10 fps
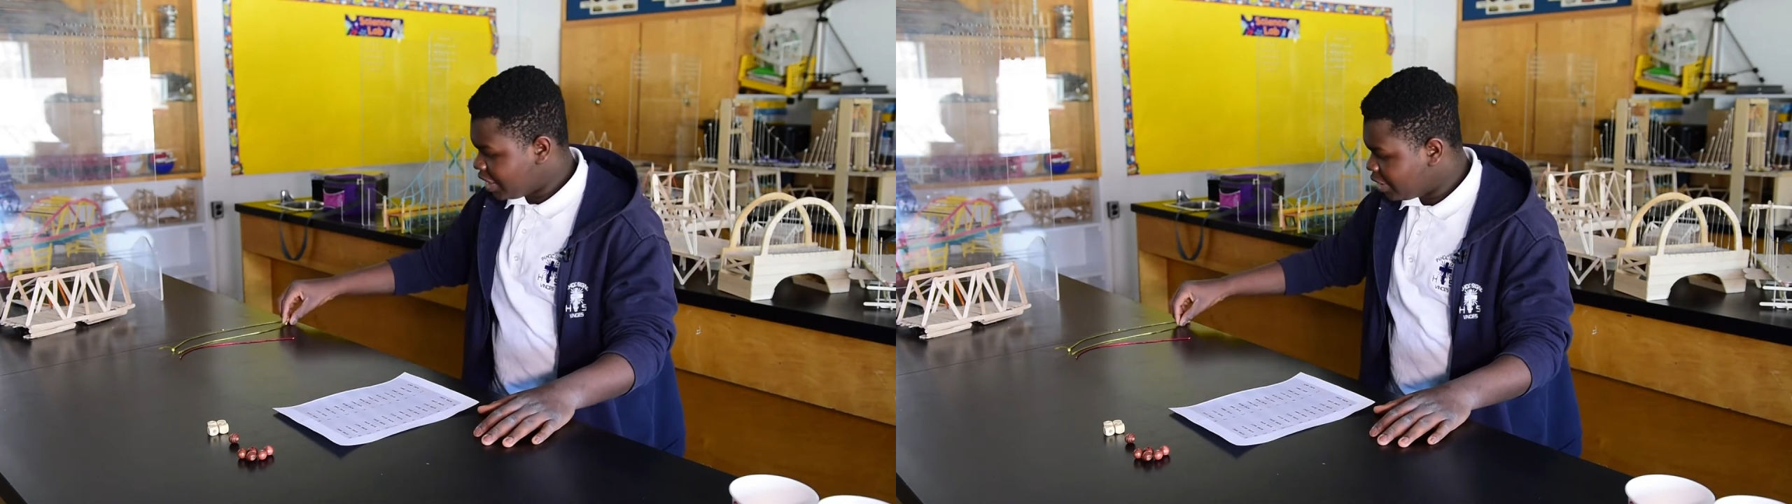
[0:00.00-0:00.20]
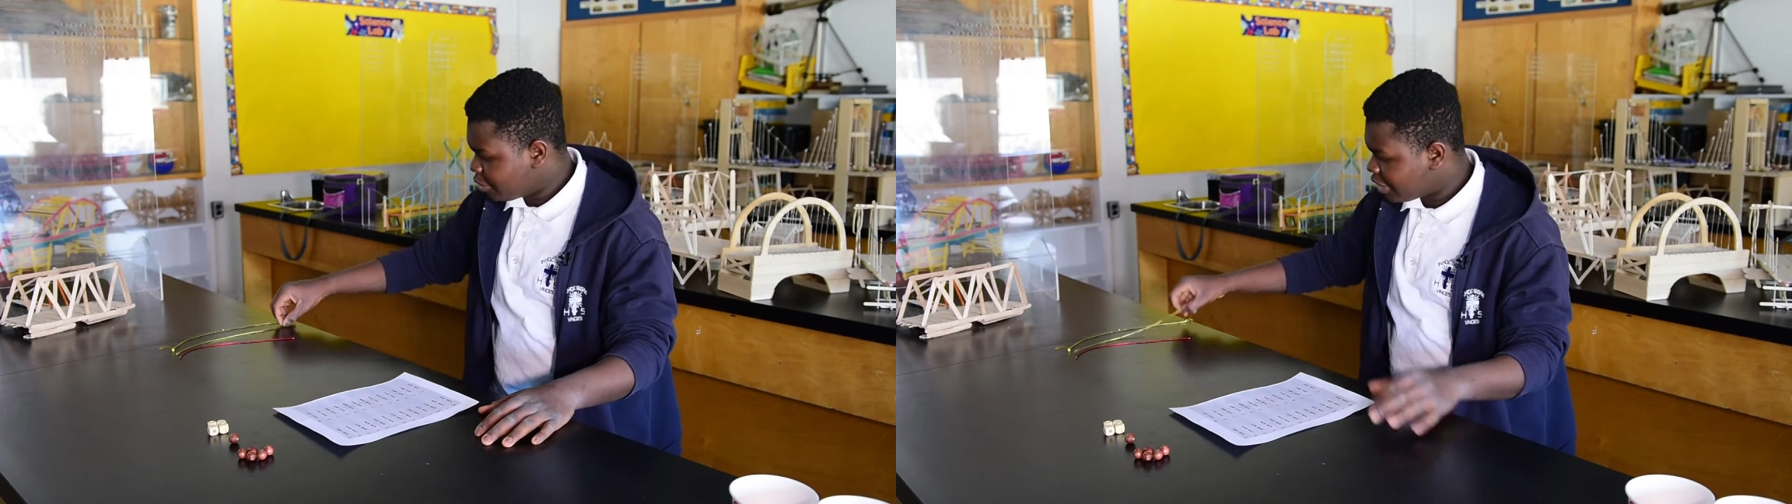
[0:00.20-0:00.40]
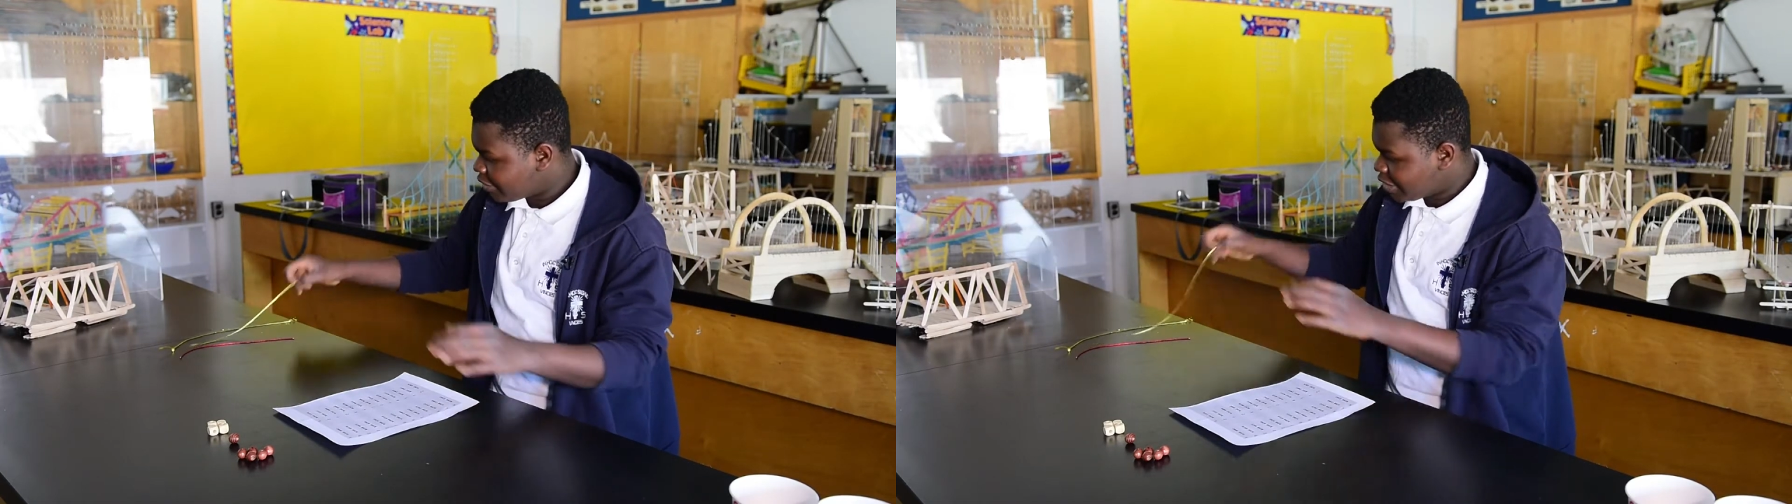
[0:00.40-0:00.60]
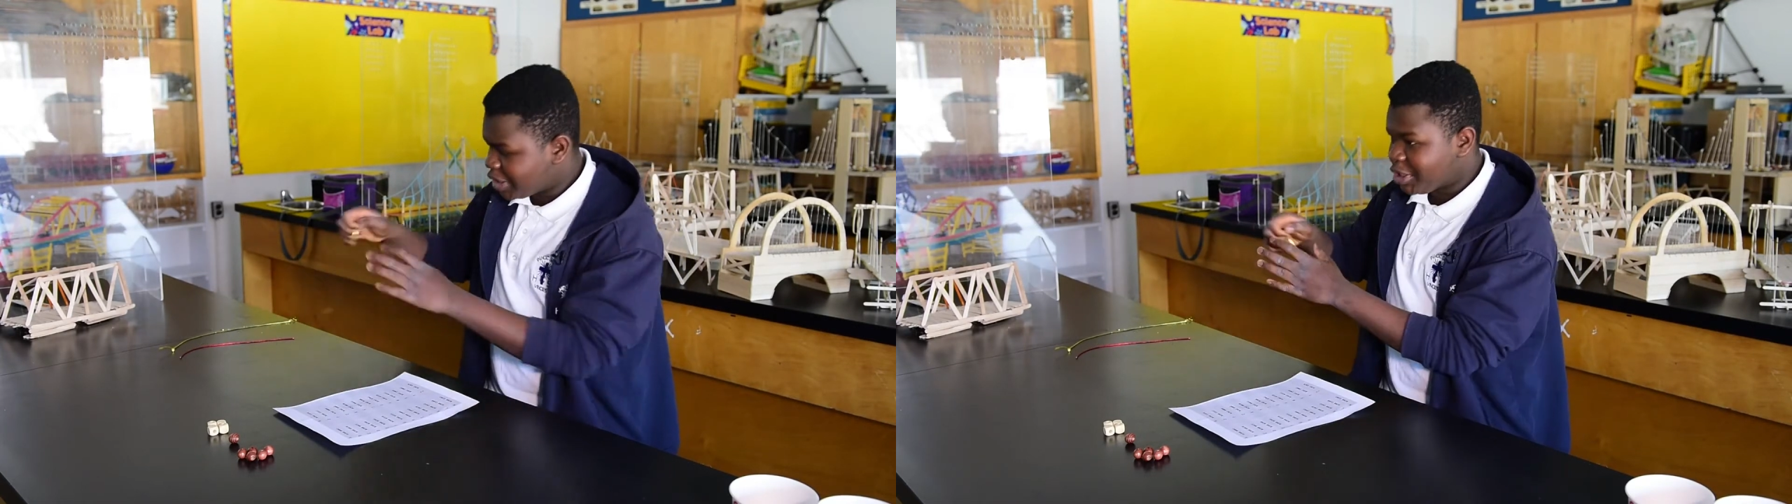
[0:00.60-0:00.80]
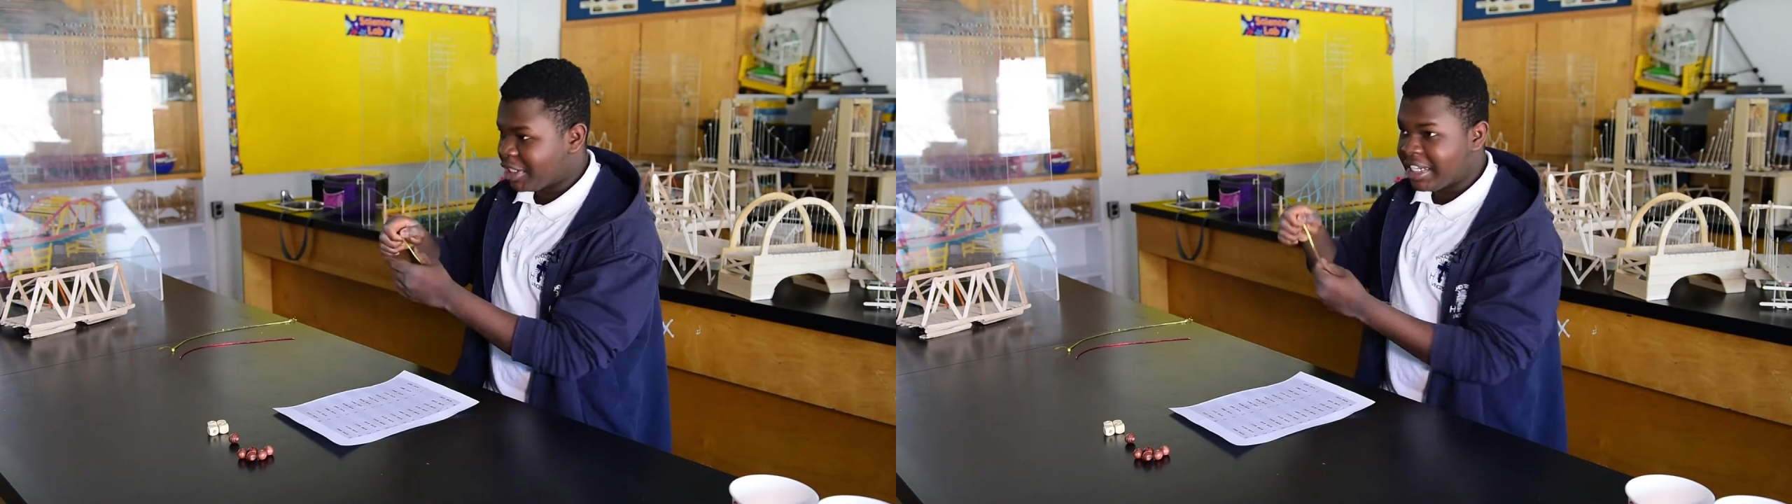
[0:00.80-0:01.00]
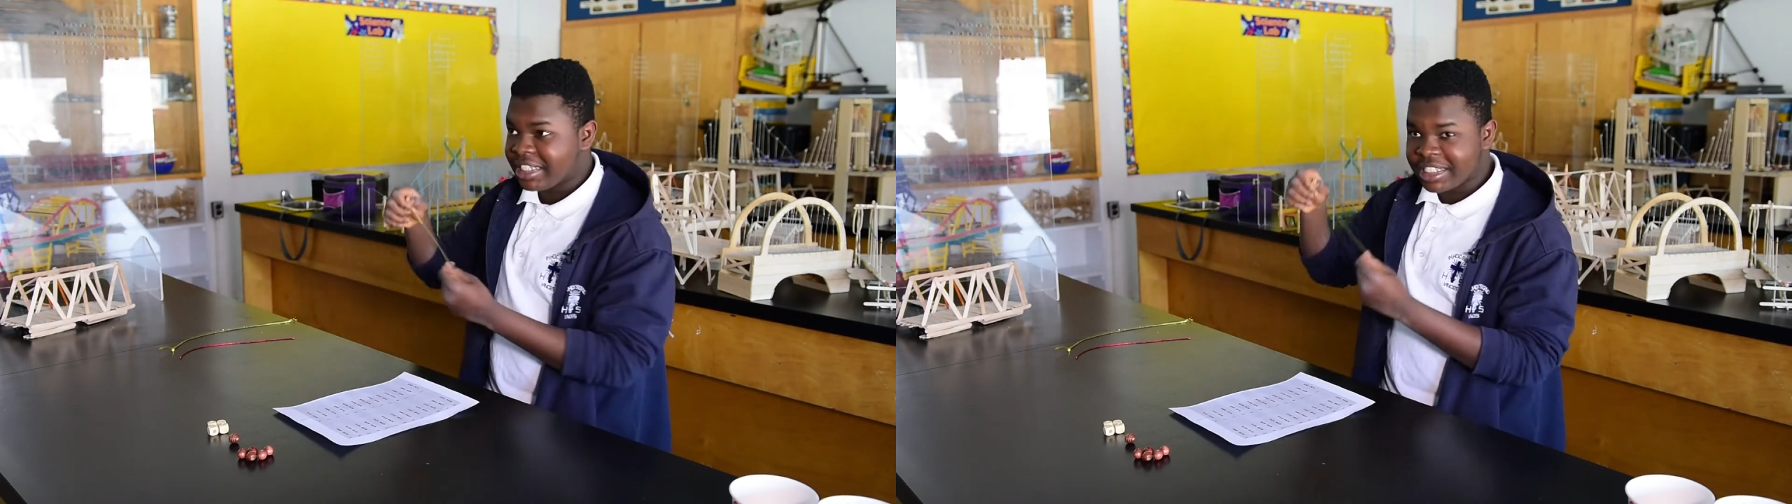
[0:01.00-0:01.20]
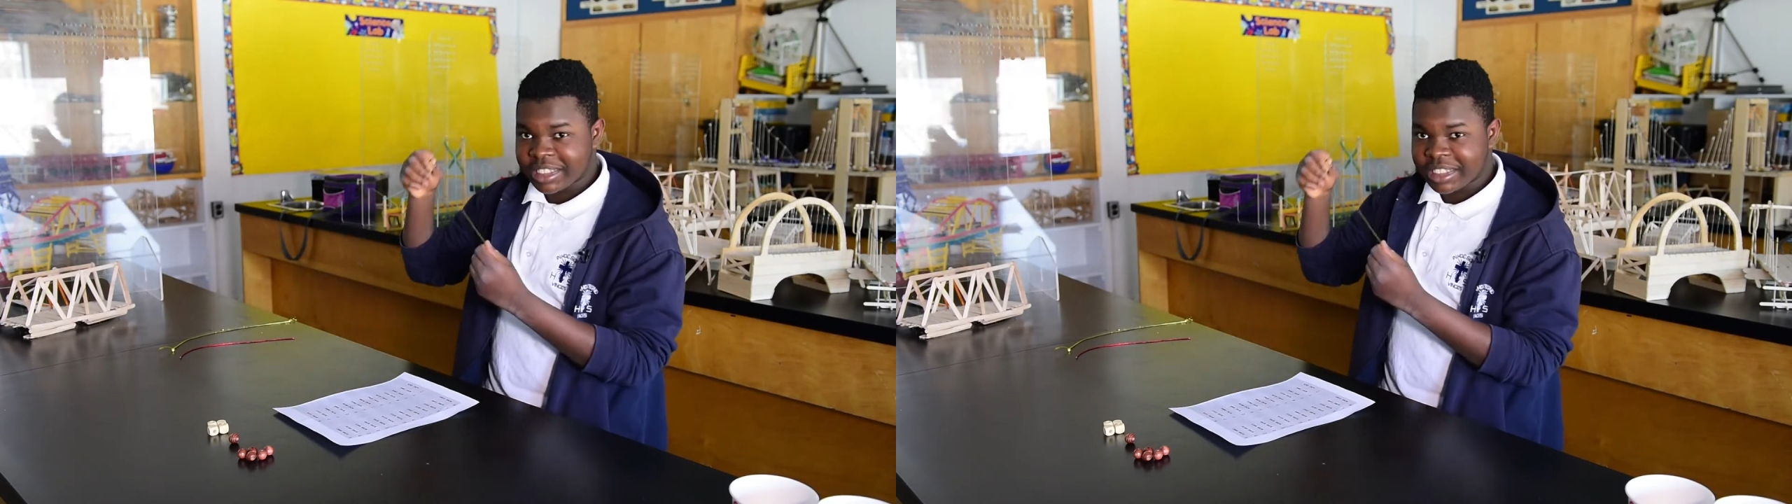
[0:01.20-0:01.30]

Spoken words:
need one of the strings.